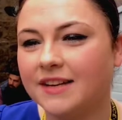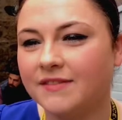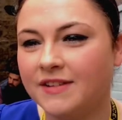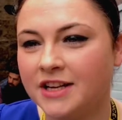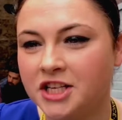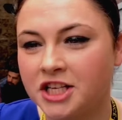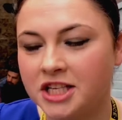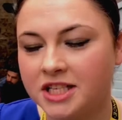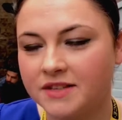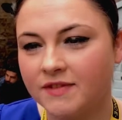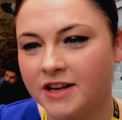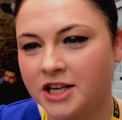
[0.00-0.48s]

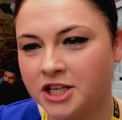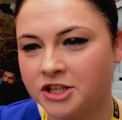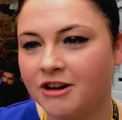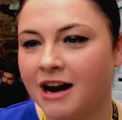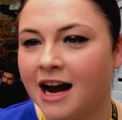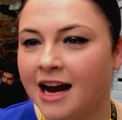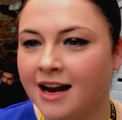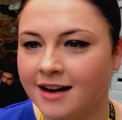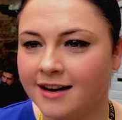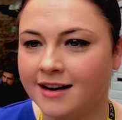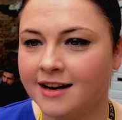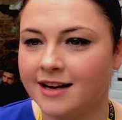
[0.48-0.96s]
they're
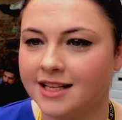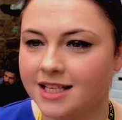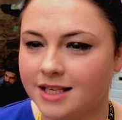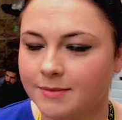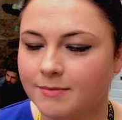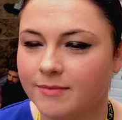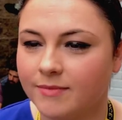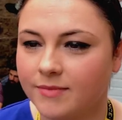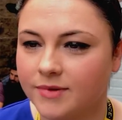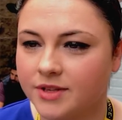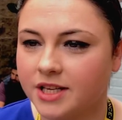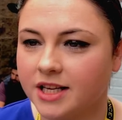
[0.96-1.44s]
trialing it
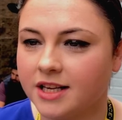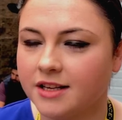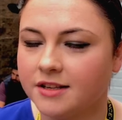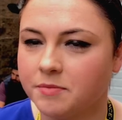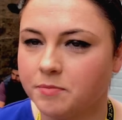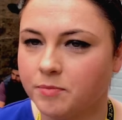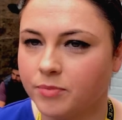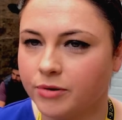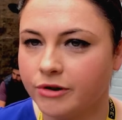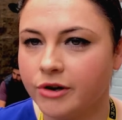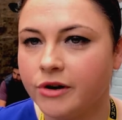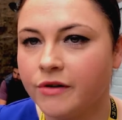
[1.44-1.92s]
to
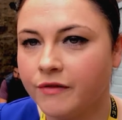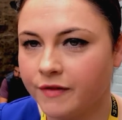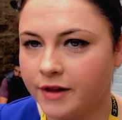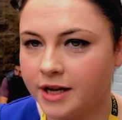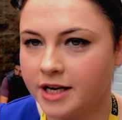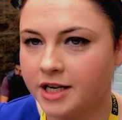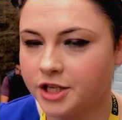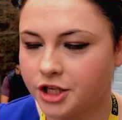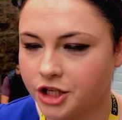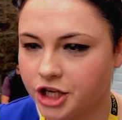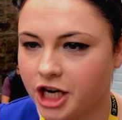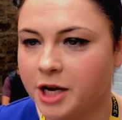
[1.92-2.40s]
prove that
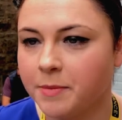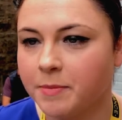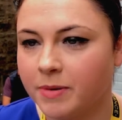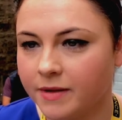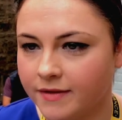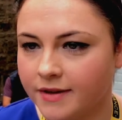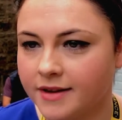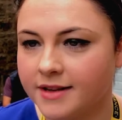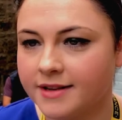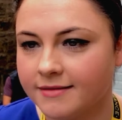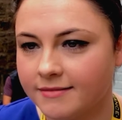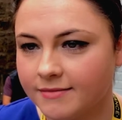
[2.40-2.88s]
it's cheaper
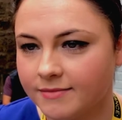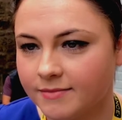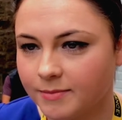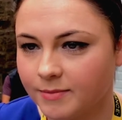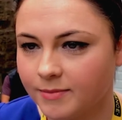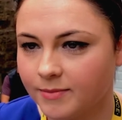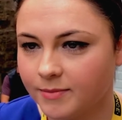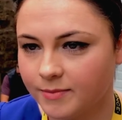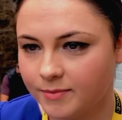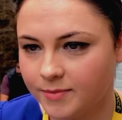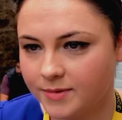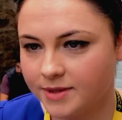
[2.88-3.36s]
than
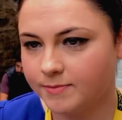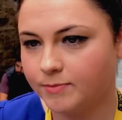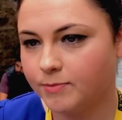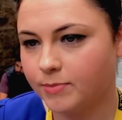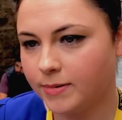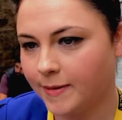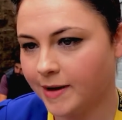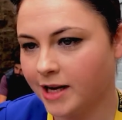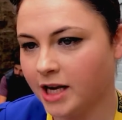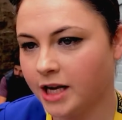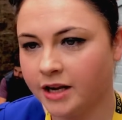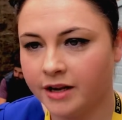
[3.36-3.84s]

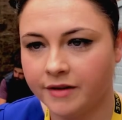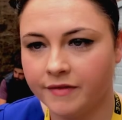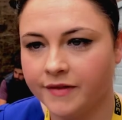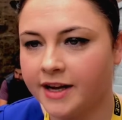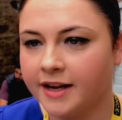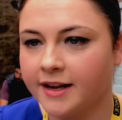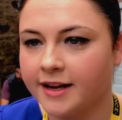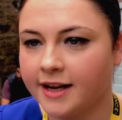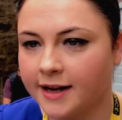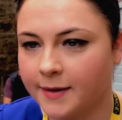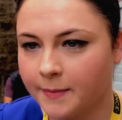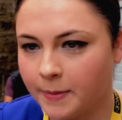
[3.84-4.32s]
pricking your
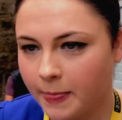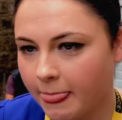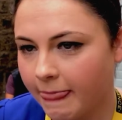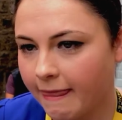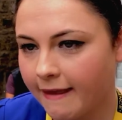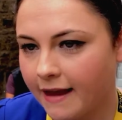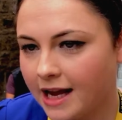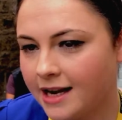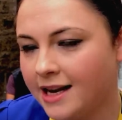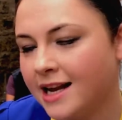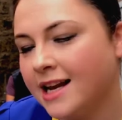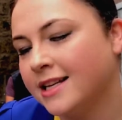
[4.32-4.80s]
finger.
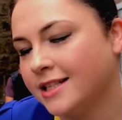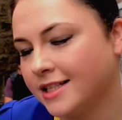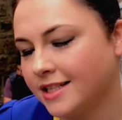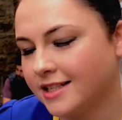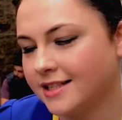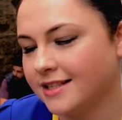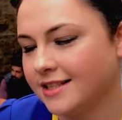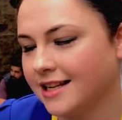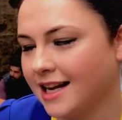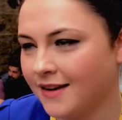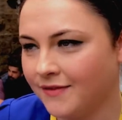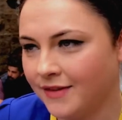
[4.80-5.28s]
And it is,
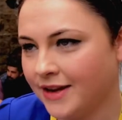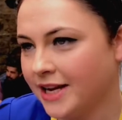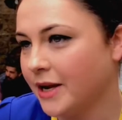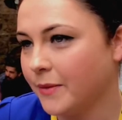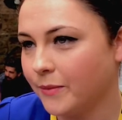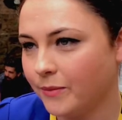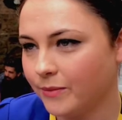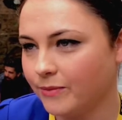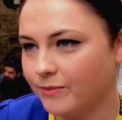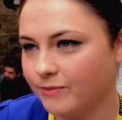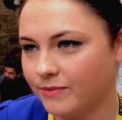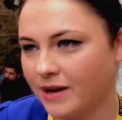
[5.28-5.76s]
I
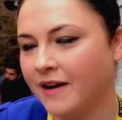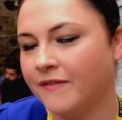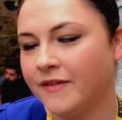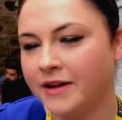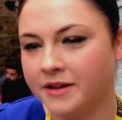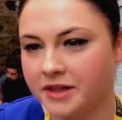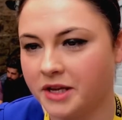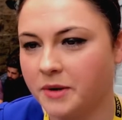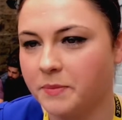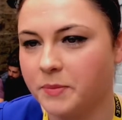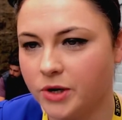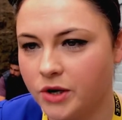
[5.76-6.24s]

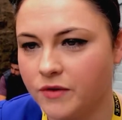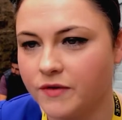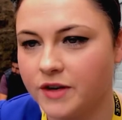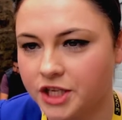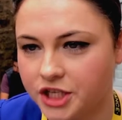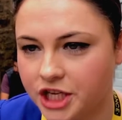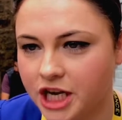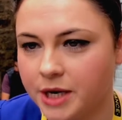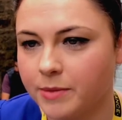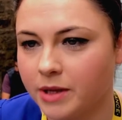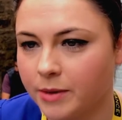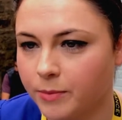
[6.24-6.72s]
think they'll prove
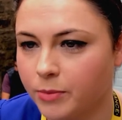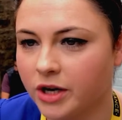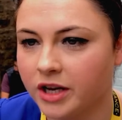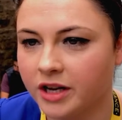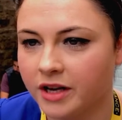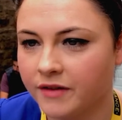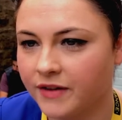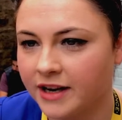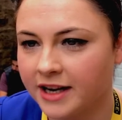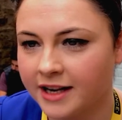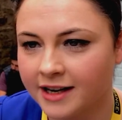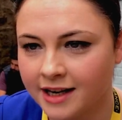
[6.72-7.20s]
it's cheaper than pricking
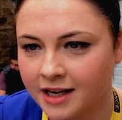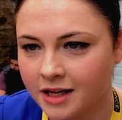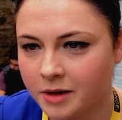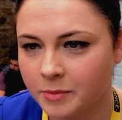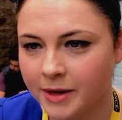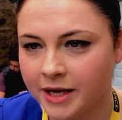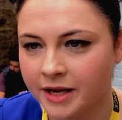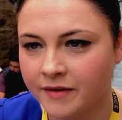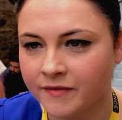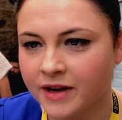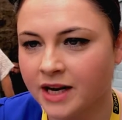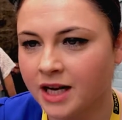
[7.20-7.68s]
your finger, and it'll
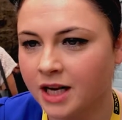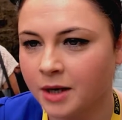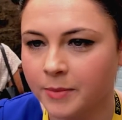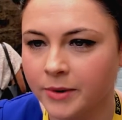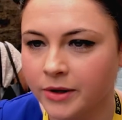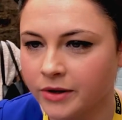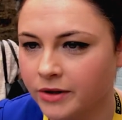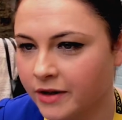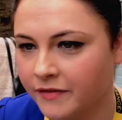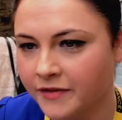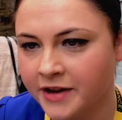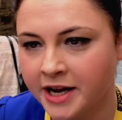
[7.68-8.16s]
be available
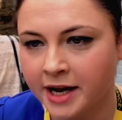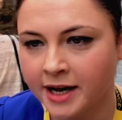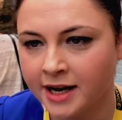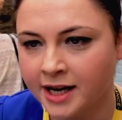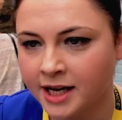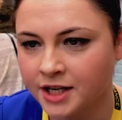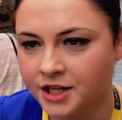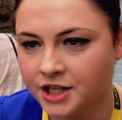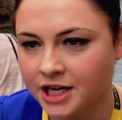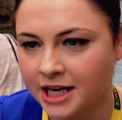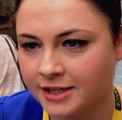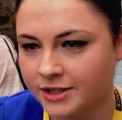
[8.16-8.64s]
on the
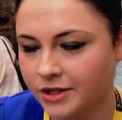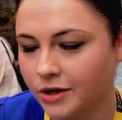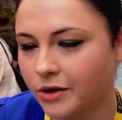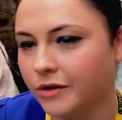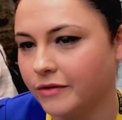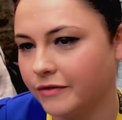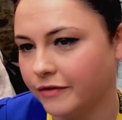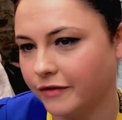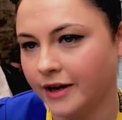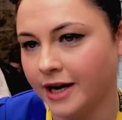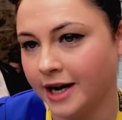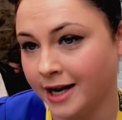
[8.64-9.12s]
NHS,
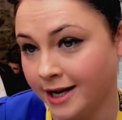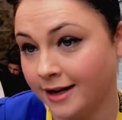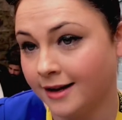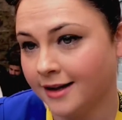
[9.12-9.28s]
hopefully.